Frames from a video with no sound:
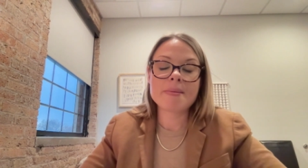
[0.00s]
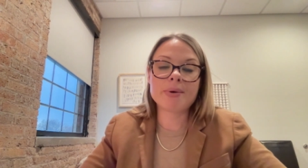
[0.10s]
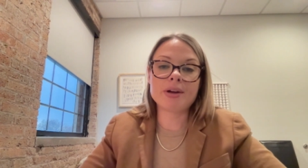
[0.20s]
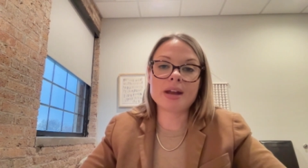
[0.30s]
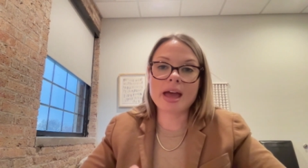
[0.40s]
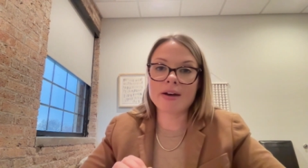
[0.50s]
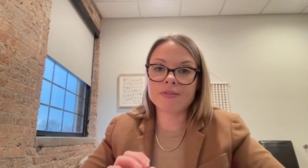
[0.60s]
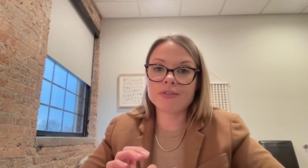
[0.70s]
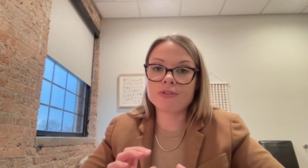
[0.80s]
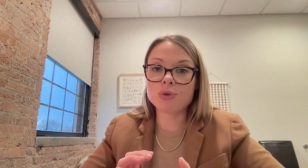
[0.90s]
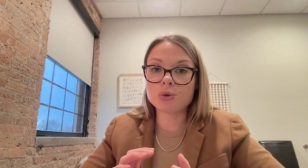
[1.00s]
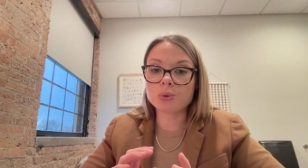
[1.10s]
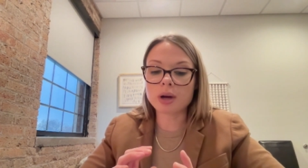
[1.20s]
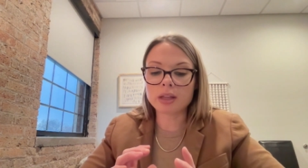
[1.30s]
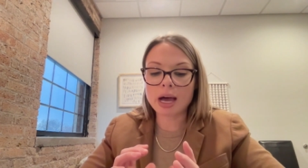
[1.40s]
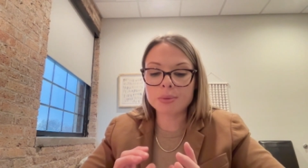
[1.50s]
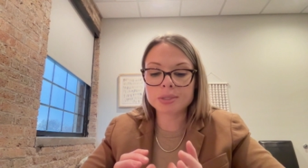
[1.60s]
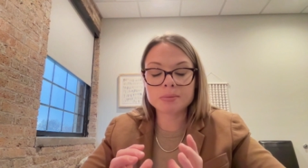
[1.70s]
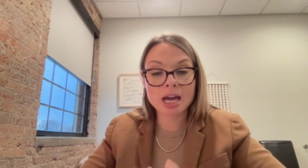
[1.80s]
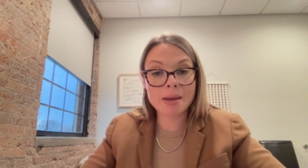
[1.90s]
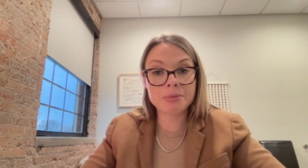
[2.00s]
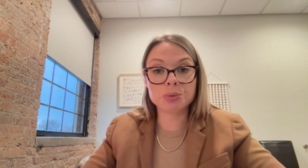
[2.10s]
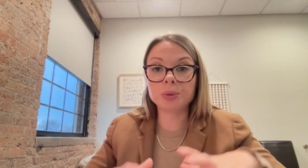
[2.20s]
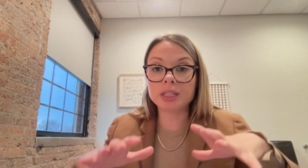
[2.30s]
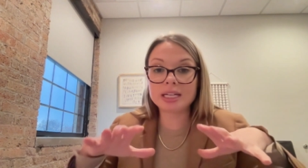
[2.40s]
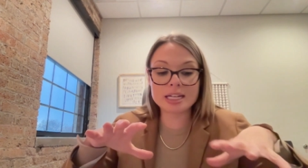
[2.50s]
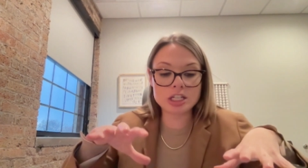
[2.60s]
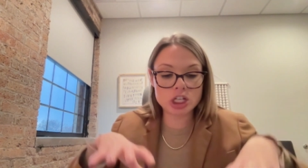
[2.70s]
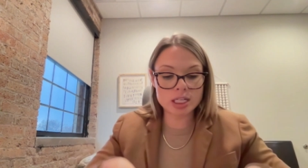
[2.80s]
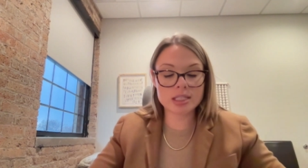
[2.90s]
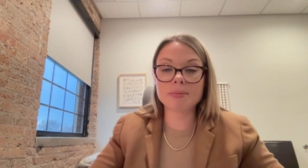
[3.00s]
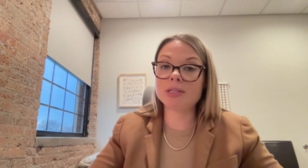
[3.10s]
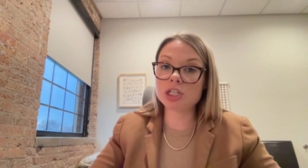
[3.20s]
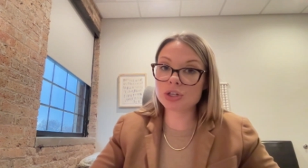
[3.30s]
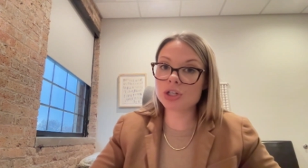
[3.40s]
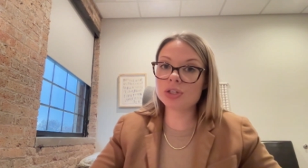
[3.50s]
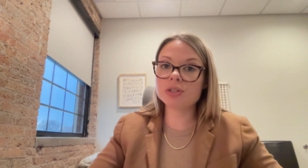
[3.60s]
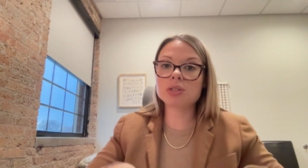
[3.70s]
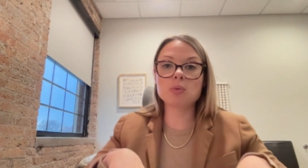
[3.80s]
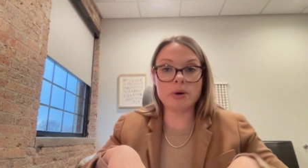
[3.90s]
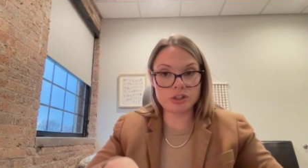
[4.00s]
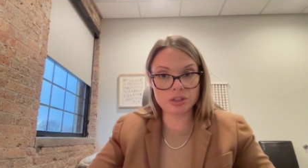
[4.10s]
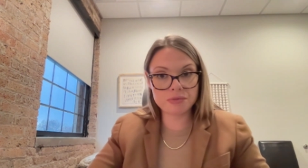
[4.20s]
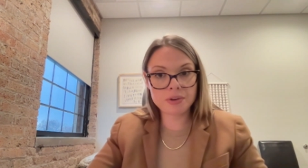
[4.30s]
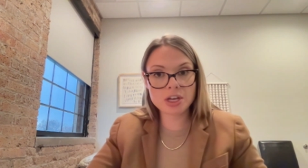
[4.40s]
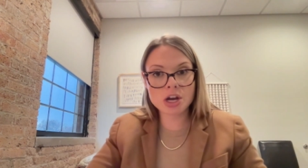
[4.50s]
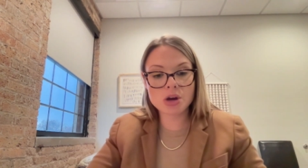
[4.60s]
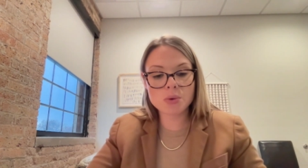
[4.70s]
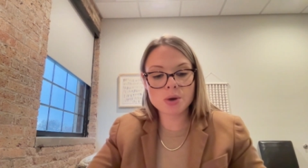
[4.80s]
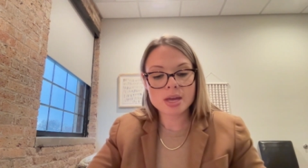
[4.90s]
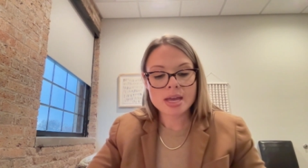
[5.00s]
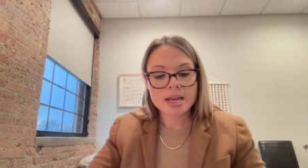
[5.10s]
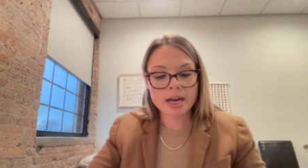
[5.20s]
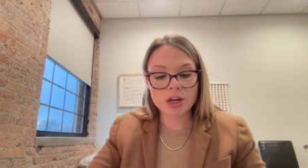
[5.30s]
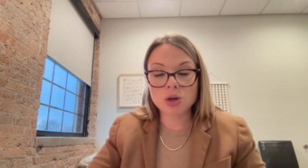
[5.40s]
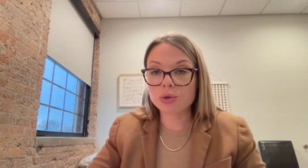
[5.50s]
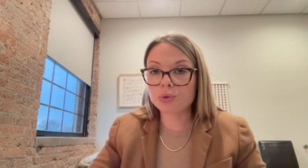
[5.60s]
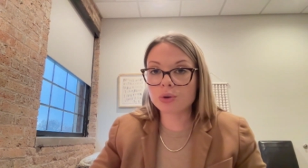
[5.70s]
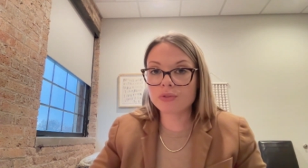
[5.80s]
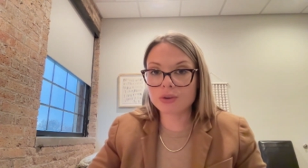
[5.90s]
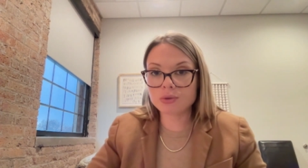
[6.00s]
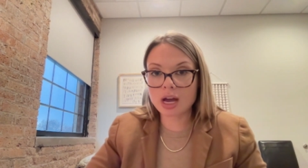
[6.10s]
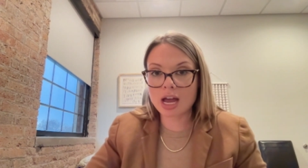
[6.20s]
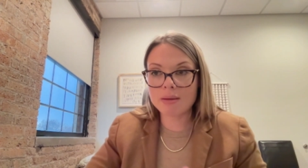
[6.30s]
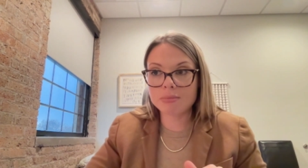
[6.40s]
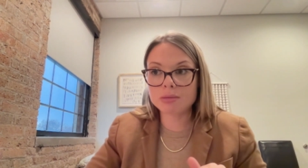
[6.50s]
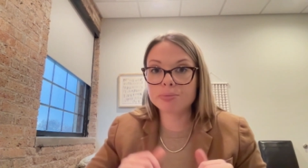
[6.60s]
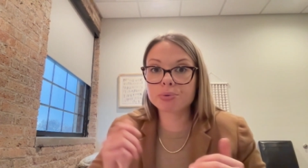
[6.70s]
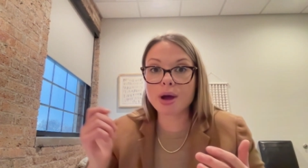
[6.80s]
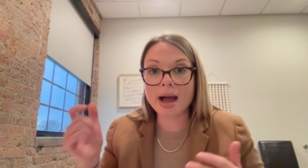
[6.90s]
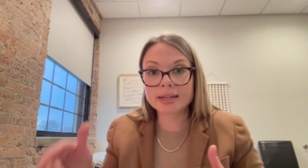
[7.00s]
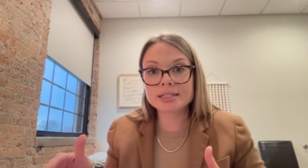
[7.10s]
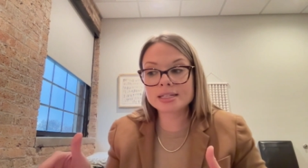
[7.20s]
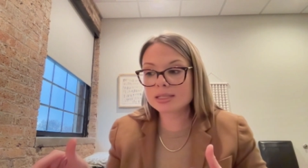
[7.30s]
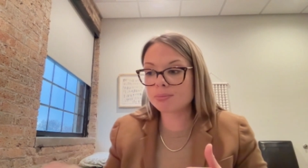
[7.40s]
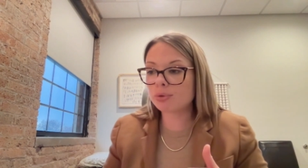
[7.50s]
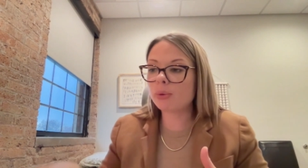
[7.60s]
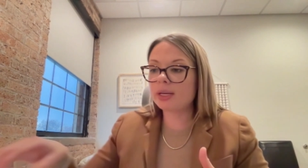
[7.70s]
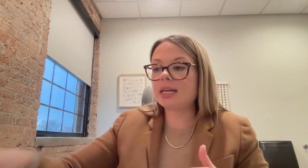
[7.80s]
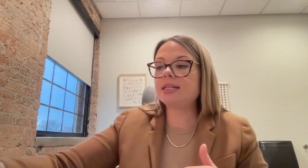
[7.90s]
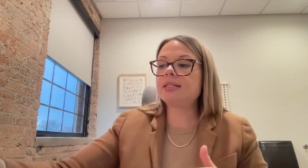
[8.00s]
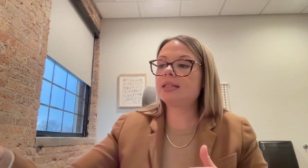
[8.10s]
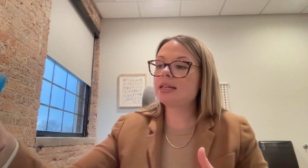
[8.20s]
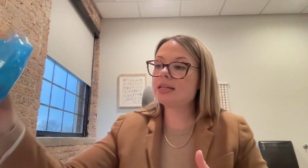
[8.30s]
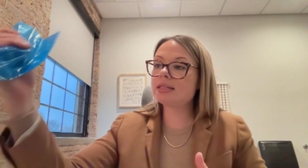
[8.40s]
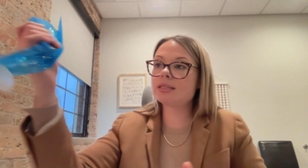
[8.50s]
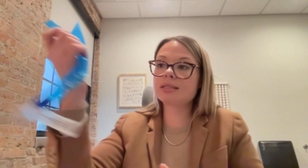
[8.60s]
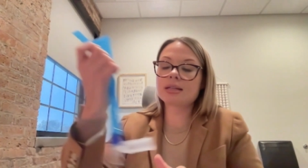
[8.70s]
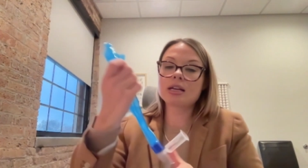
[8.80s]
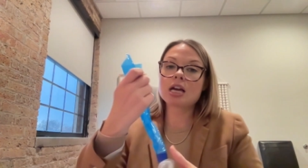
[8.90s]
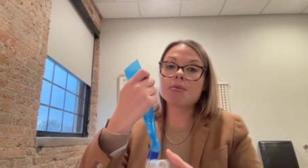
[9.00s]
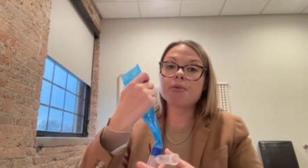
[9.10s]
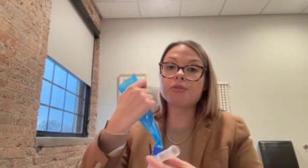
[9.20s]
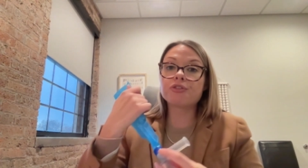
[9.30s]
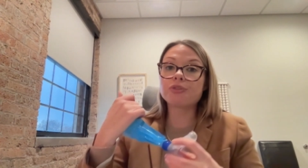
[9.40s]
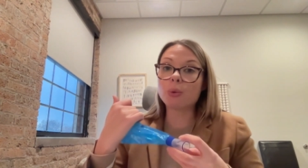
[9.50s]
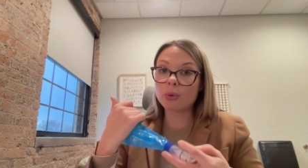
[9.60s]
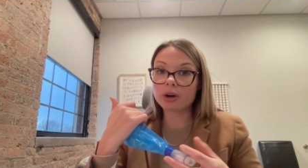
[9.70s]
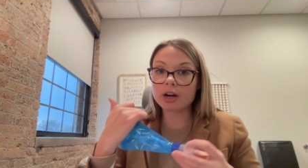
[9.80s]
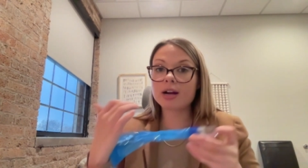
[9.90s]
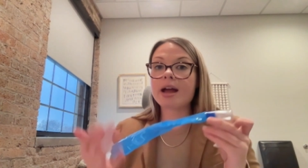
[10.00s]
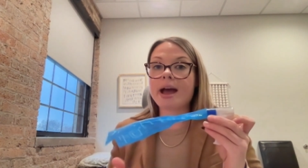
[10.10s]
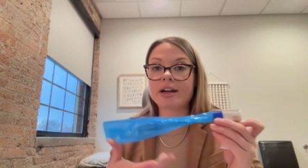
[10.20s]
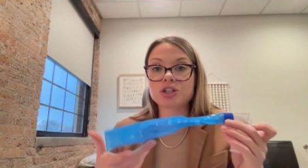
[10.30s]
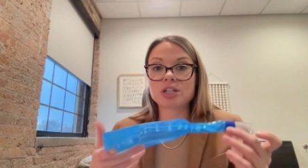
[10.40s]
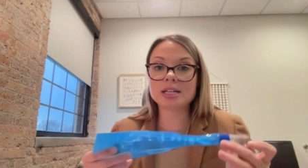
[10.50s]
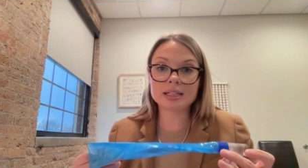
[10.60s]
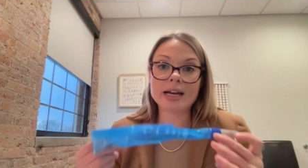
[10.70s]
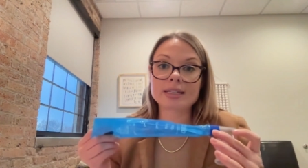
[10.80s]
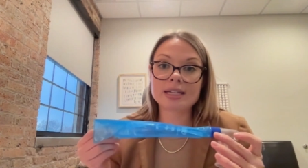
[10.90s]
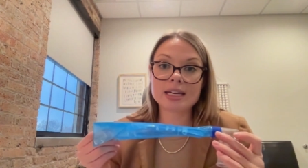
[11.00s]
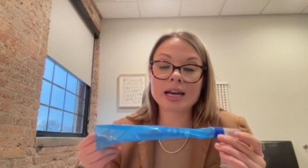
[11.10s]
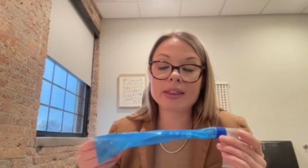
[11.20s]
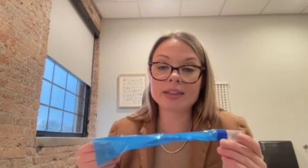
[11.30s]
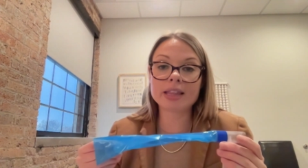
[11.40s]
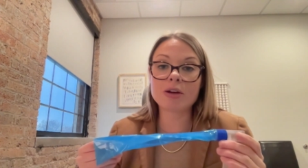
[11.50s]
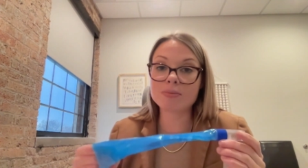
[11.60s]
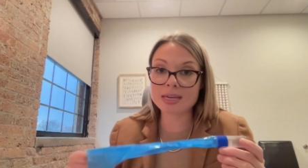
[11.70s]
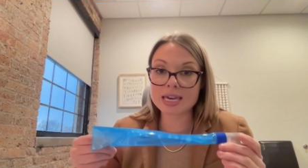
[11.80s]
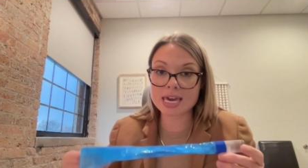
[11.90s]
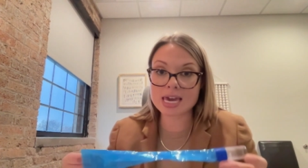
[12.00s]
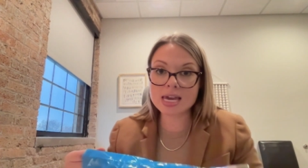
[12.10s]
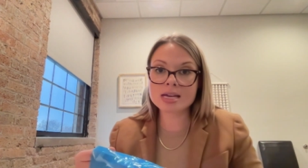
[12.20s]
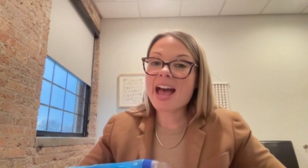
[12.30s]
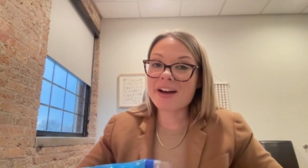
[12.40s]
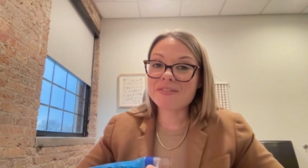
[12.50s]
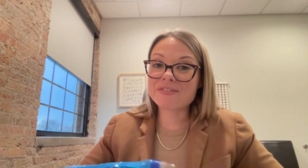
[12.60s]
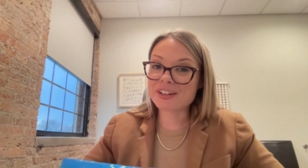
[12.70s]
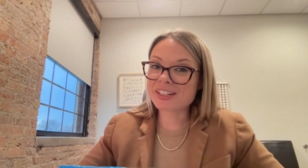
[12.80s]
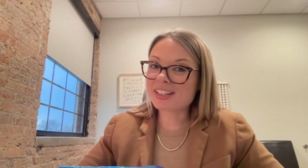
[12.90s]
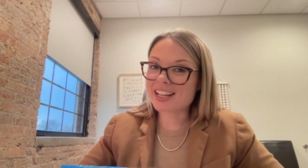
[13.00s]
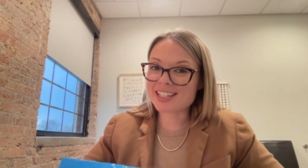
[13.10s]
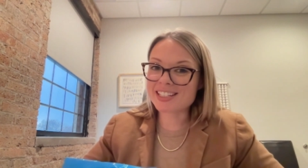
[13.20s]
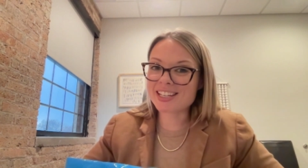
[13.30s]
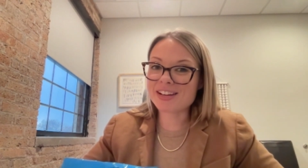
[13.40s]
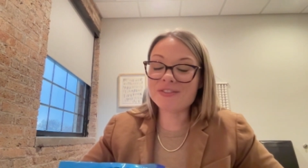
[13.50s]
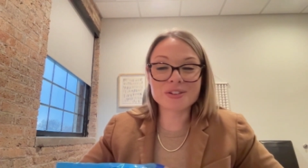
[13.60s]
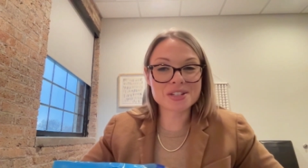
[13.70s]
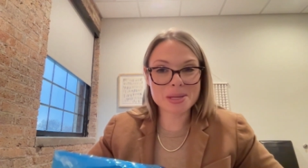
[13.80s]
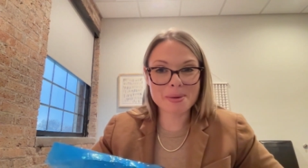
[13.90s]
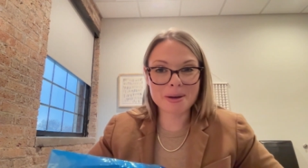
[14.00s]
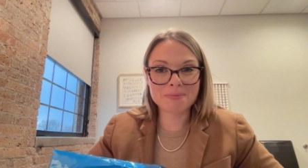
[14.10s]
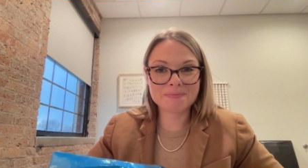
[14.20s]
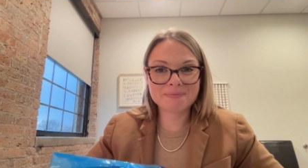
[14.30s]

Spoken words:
but if you allow some time to really ingest the materials, watch this video, kind of go through it a few times, practice blowing into this before actually collecting, I think that would be key. Have fun collecting for SIBO.